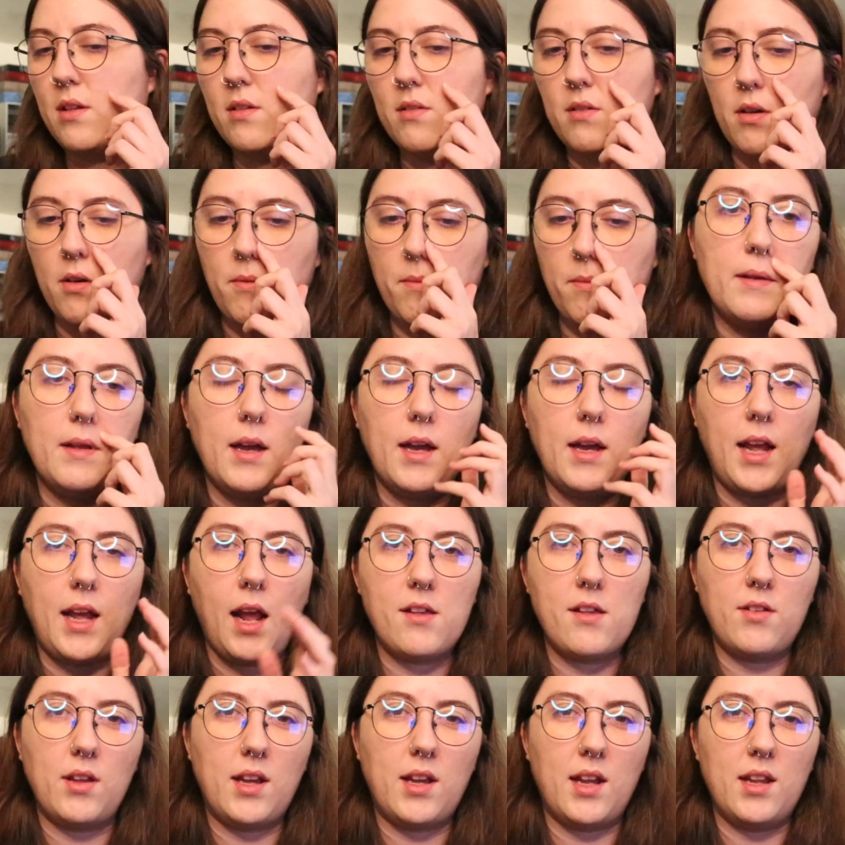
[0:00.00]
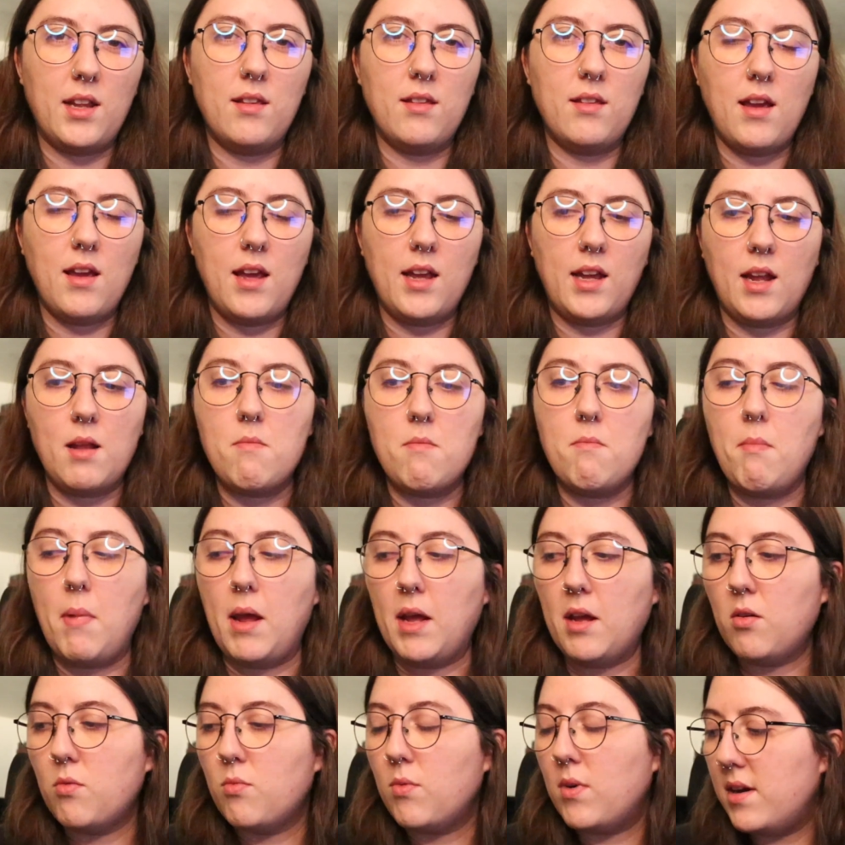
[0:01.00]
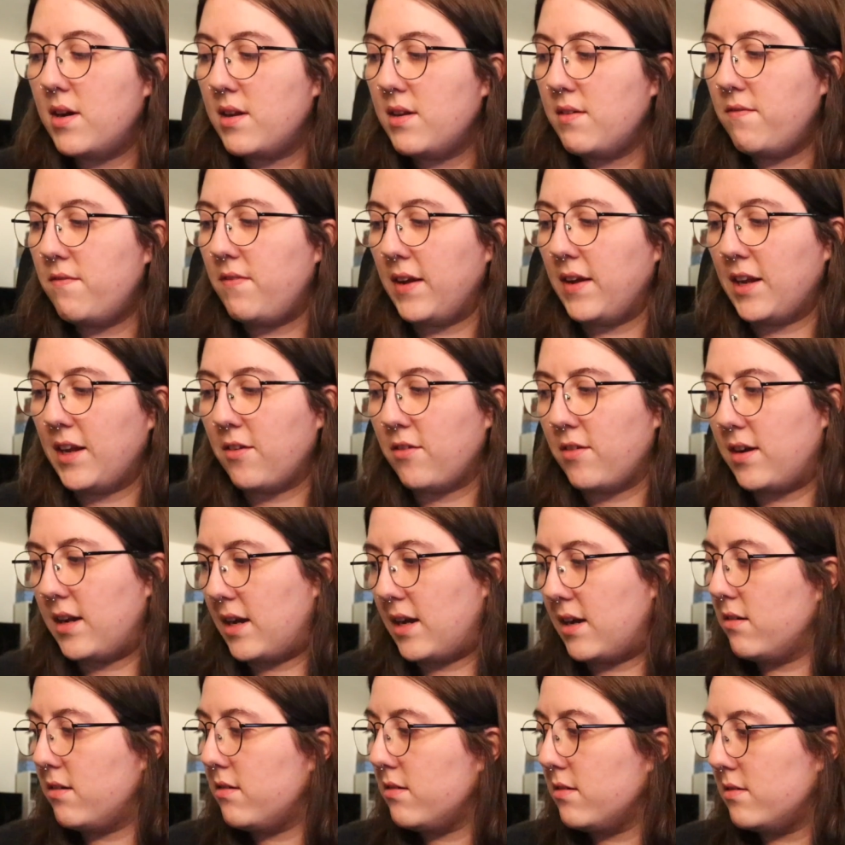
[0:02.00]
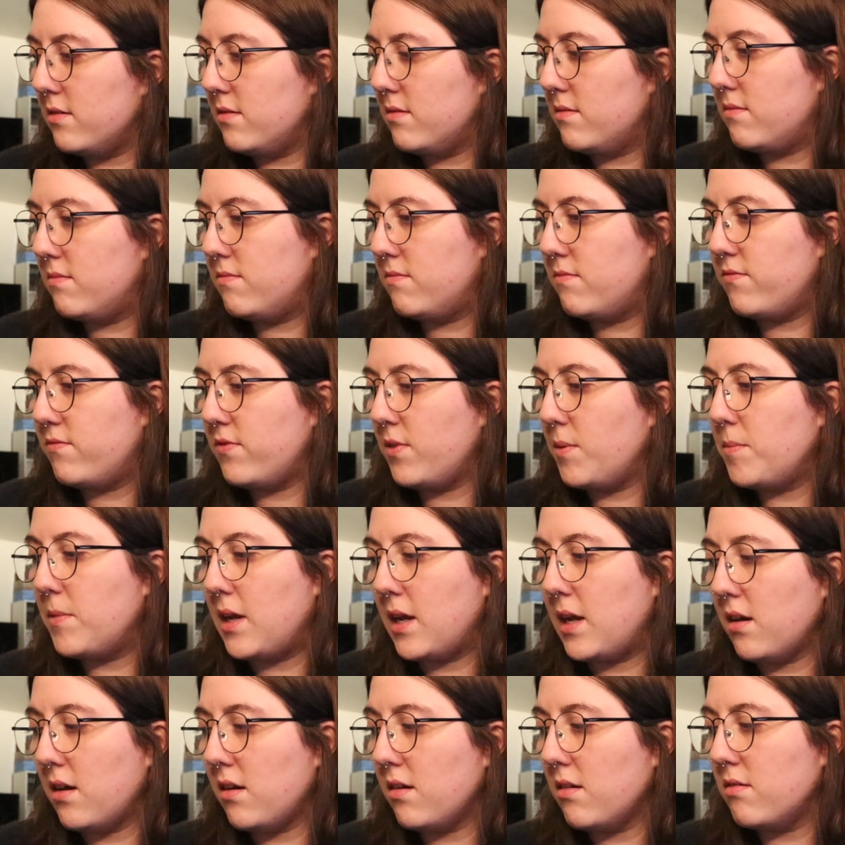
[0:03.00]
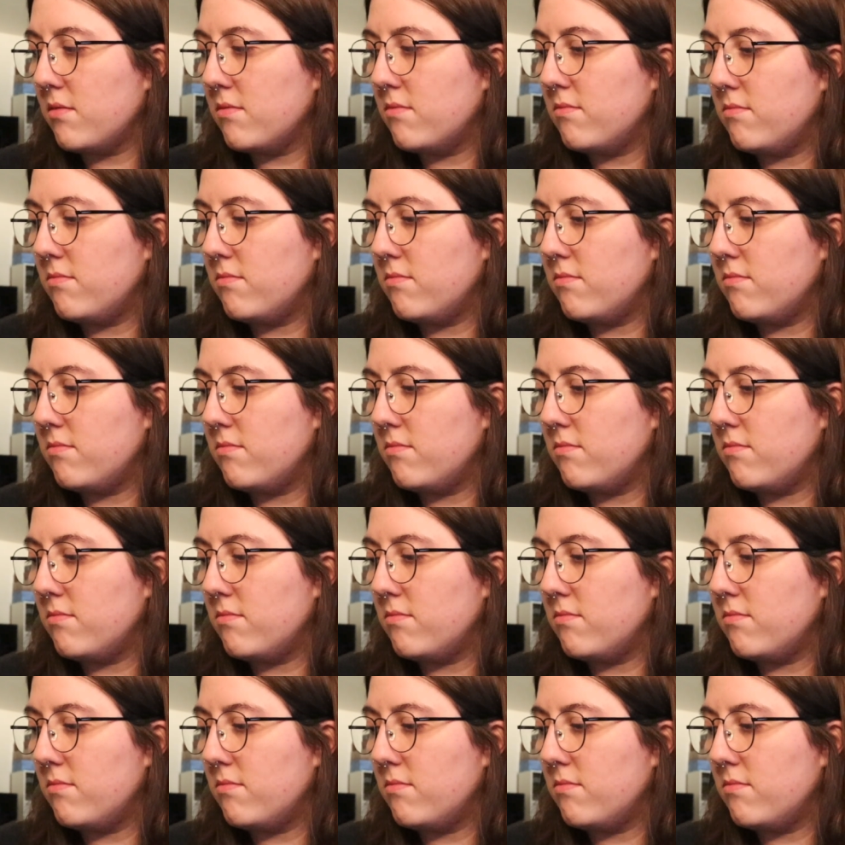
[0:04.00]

So I guess I can make one, figure it out from there.